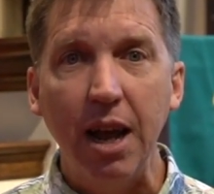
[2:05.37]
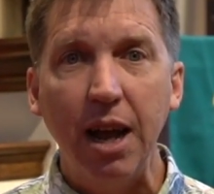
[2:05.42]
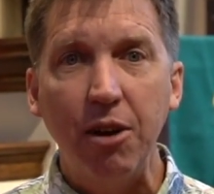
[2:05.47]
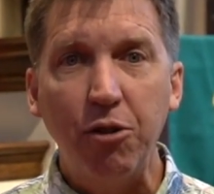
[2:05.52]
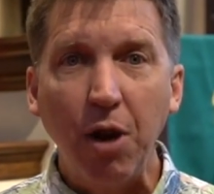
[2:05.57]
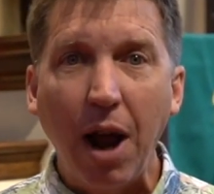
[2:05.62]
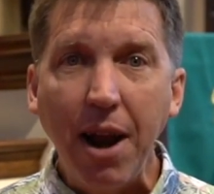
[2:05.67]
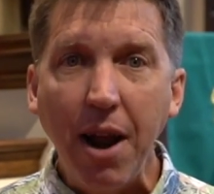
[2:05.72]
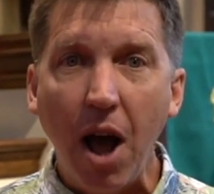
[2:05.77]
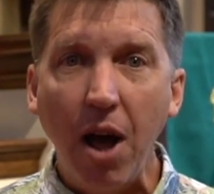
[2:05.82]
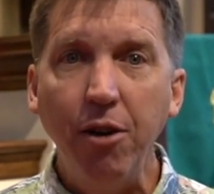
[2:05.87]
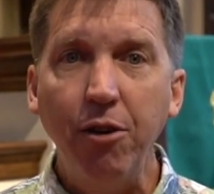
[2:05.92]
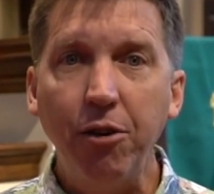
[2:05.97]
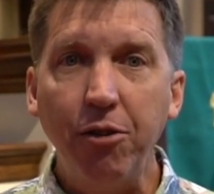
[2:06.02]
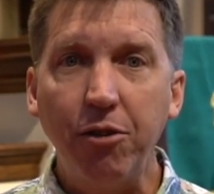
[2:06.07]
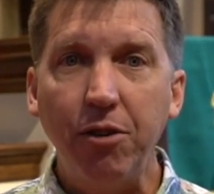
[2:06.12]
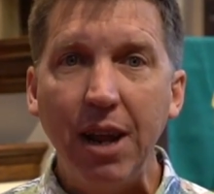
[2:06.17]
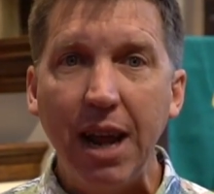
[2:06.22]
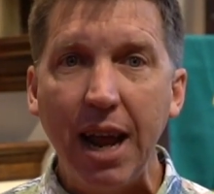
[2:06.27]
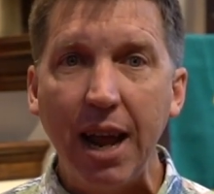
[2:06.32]
try to
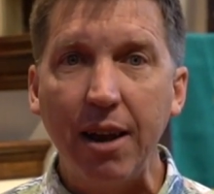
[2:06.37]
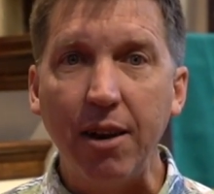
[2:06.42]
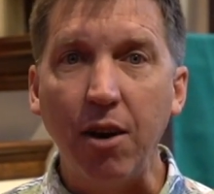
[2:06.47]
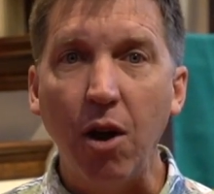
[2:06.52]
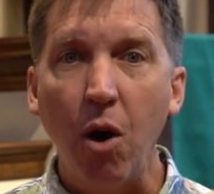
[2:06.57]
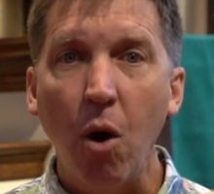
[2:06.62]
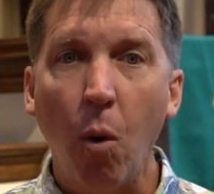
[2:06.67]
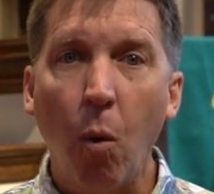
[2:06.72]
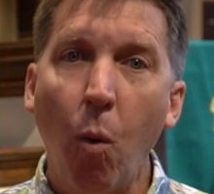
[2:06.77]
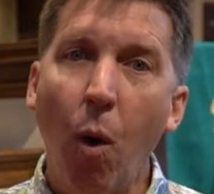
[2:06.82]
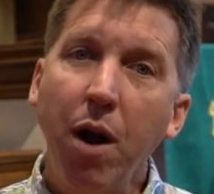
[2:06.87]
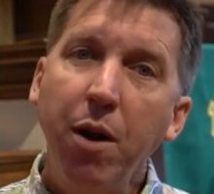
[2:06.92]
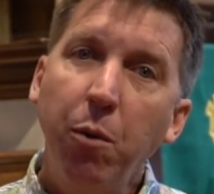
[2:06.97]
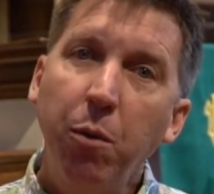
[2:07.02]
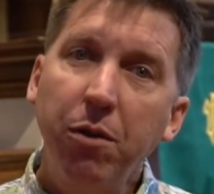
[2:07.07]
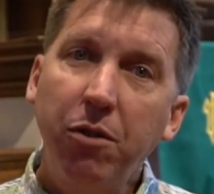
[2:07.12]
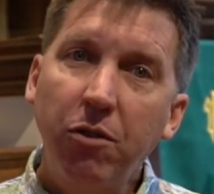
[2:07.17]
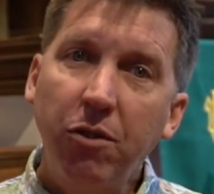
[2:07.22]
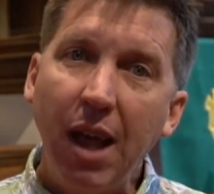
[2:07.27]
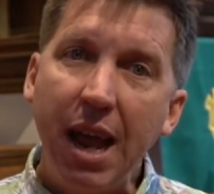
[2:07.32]
understand what it
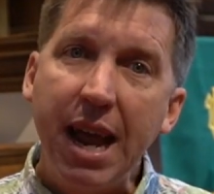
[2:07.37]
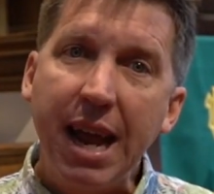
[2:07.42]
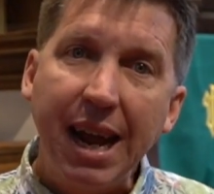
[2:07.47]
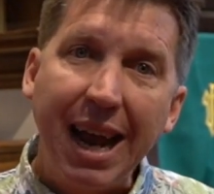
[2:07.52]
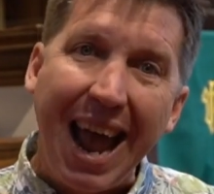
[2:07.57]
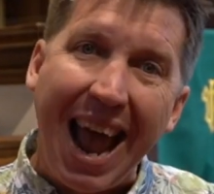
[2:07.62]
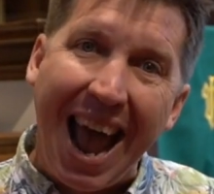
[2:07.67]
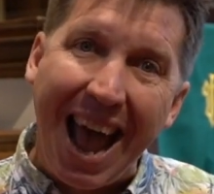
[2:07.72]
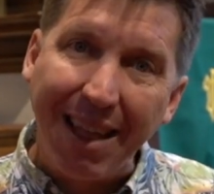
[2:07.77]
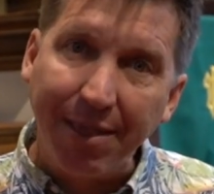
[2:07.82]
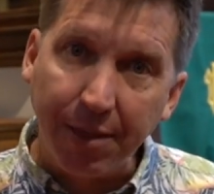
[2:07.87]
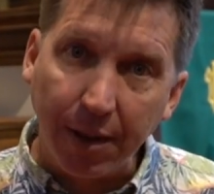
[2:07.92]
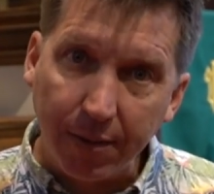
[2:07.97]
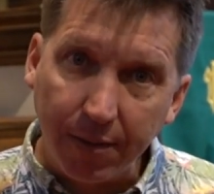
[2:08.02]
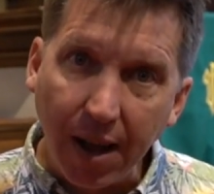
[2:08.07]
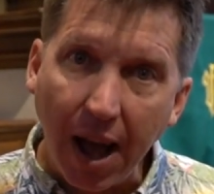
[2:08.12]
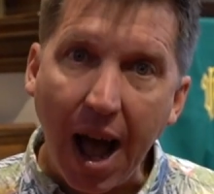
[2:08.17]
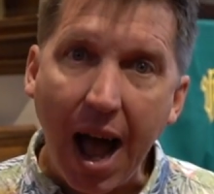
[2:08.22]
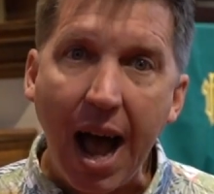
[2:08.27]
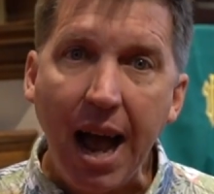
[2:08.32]
was saying at the
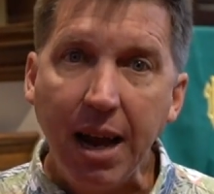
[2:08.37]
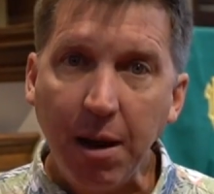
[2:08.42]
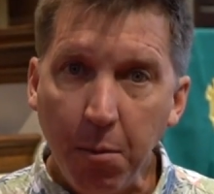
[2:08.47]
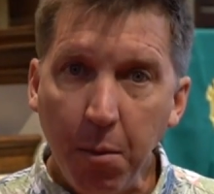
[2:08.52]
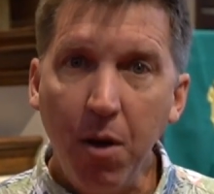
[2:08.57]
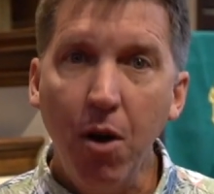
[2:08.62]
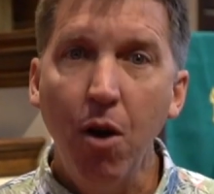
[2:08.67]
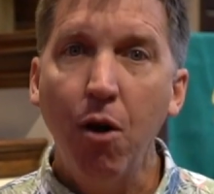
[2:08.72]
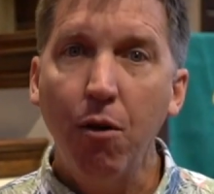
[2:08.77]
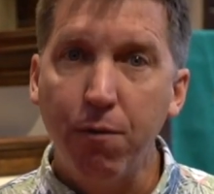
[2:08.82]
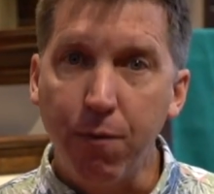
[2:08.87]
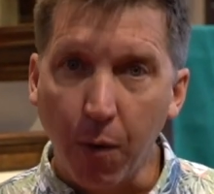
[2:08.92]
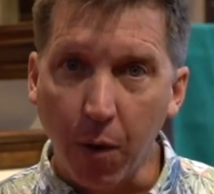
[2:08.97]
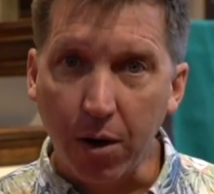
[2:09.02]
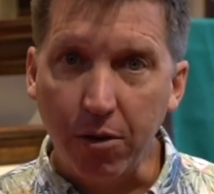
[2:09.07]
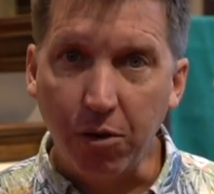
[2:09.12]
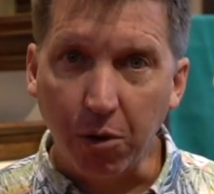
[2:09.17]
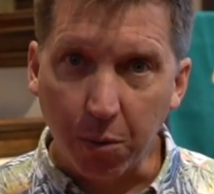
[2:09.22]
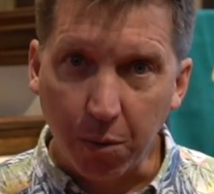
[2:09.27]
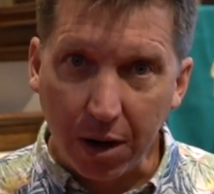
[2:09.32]
time for
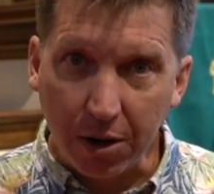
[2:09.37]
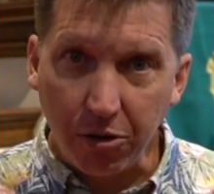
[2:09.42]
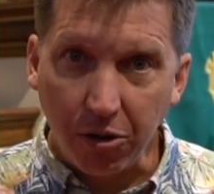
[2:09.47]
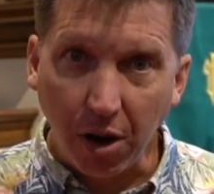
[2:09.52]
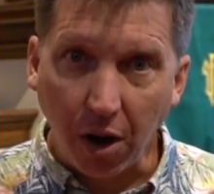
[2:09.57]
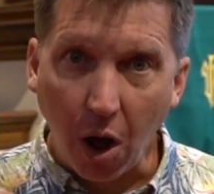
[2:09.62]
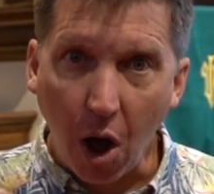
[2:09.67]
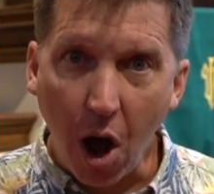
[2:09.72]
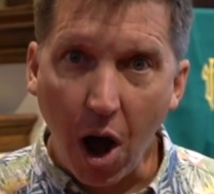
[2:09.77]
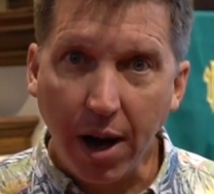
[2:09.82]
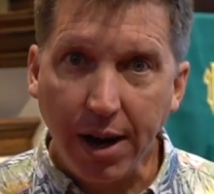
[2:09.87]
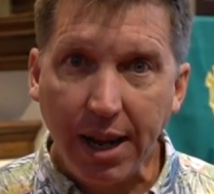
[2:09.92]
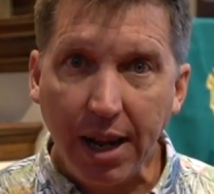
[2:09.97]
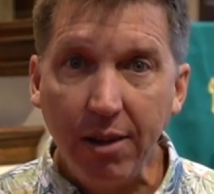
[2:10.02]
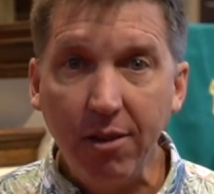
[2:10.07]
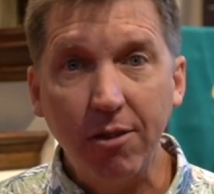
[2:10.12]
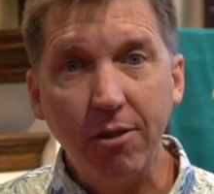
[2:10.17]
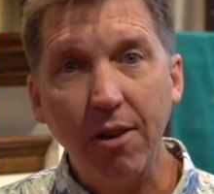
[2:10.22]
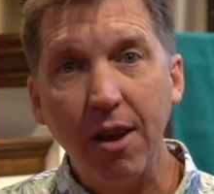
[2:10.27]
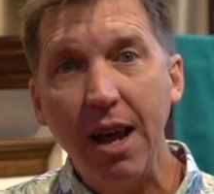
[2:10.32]
its original
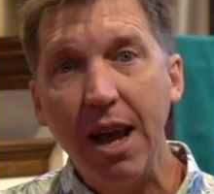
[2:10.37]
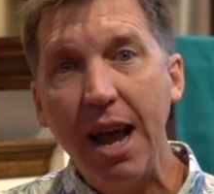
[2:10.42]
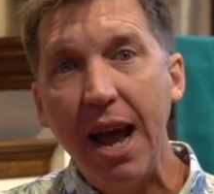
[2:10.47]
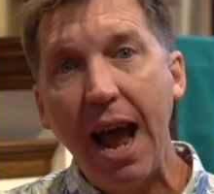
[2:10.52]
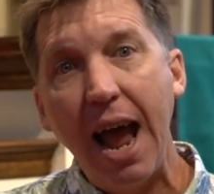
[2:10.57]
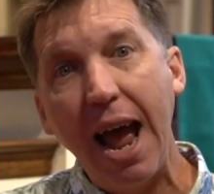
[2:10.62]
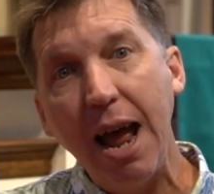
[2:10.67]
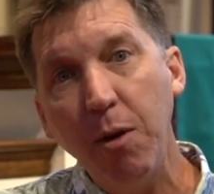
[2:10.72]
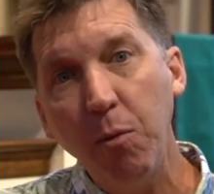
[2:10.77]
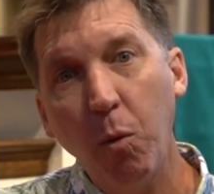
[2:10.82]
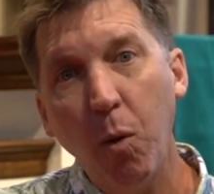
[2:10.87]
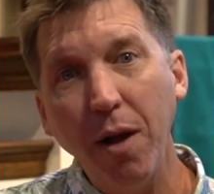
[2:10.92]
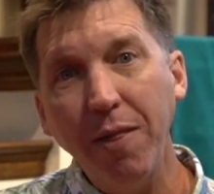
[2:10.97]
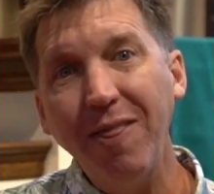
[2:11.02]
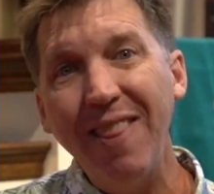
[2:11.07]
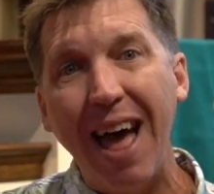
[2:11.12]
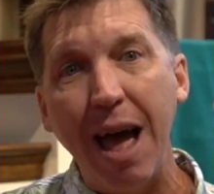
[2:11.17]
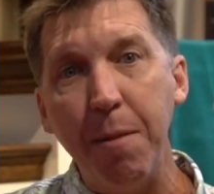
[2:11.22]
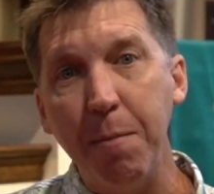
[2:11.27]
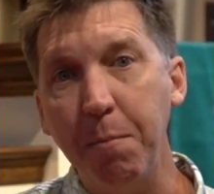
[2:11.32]
audience and what
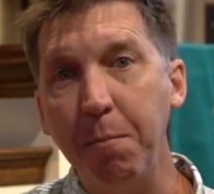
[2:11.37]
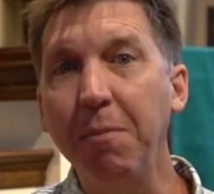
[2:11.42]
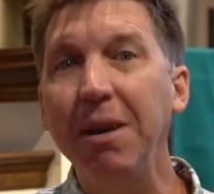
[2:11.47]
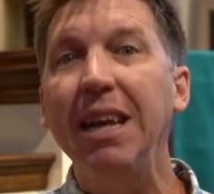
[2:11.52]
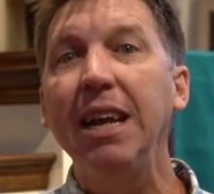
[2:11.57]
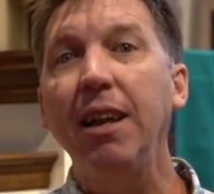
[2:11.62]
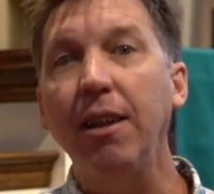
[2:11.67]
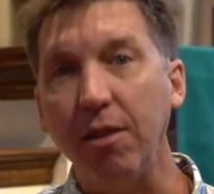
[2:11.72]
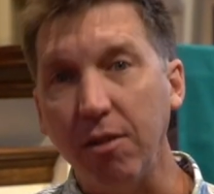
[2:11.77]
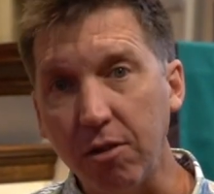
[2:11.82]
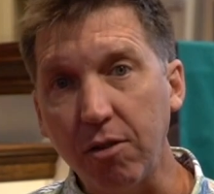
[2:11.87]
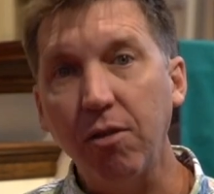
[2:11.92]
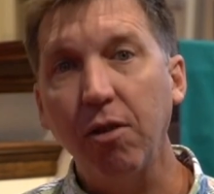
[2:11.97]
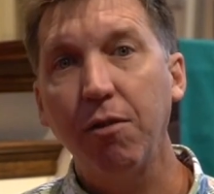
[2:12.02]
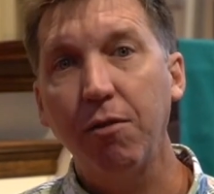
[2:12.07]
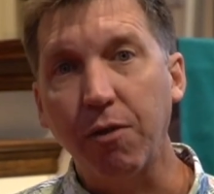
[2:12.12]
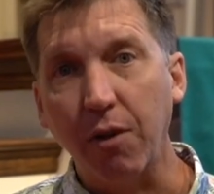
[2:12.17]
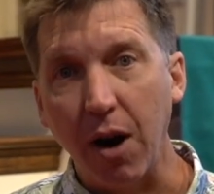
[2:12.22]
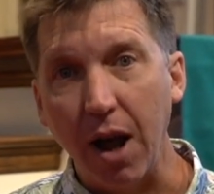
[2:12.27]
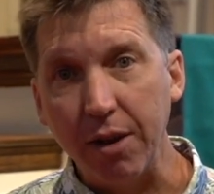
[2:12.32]
that
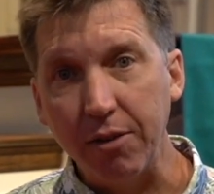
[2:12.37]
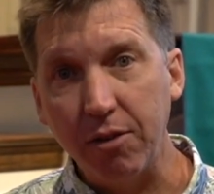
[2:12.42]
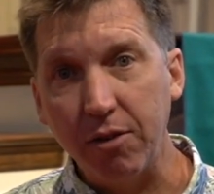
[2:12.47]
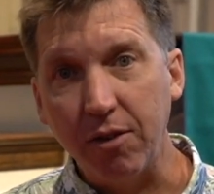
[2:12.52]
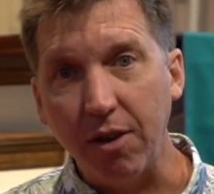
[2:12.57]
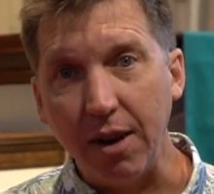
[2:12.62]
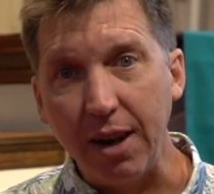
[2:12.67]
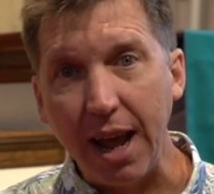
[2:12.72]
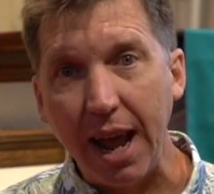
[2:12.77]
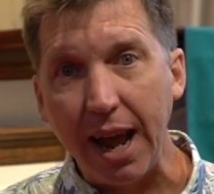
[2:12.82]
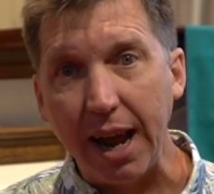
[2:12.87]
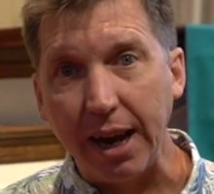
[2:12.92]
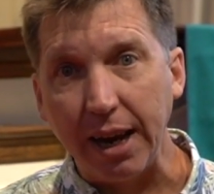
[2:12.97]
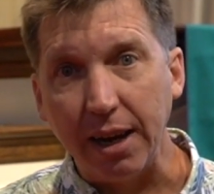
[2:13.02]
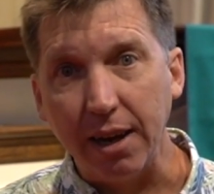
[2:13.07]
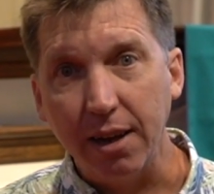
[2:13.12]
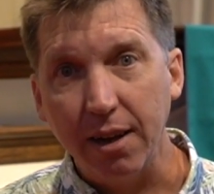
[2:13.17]
means for us today.